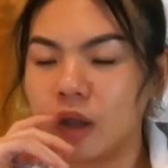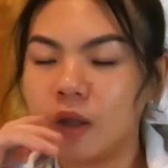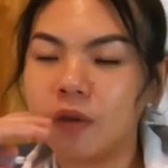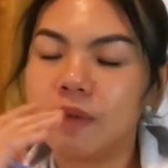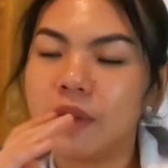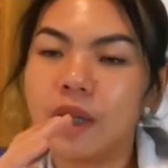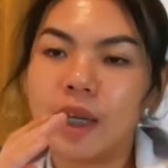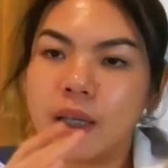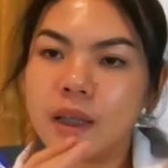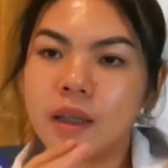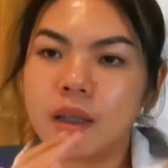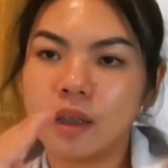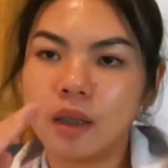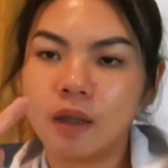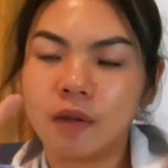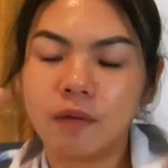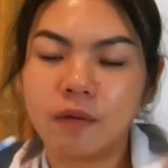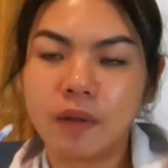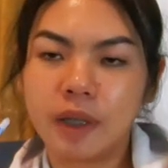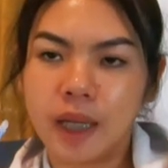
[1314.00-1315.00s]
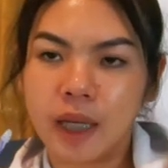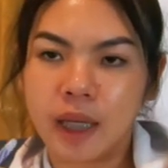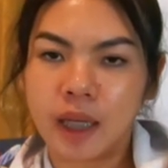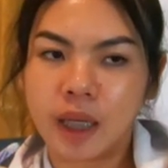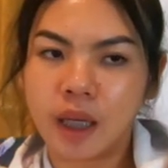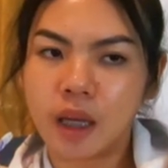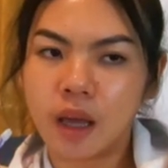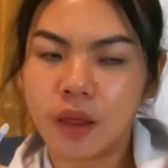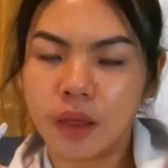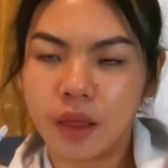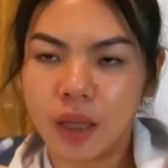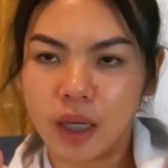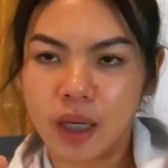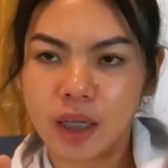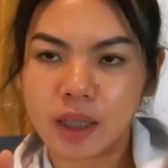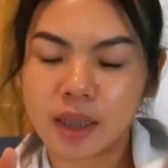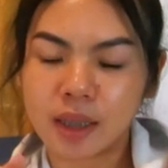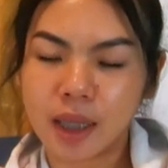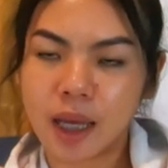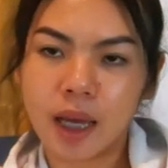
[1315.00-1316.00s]
If they
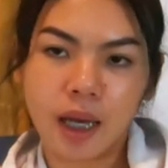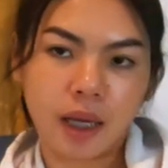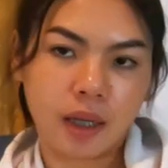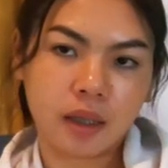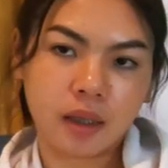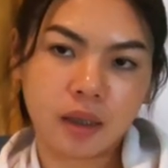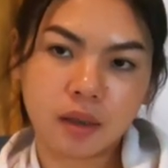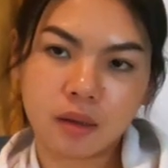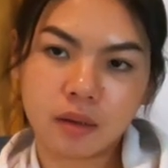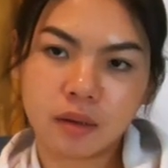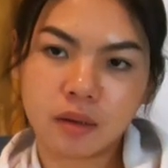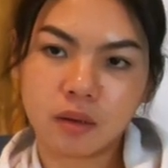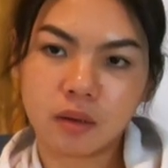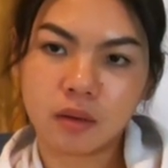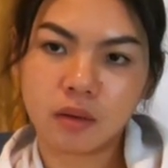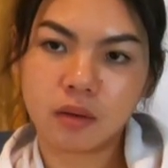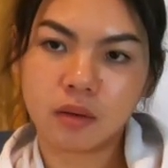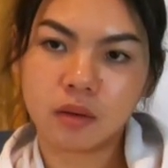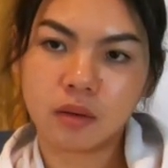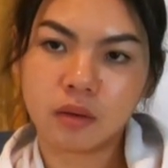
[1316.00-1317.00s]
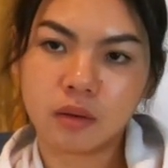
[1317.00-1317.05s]
sad, be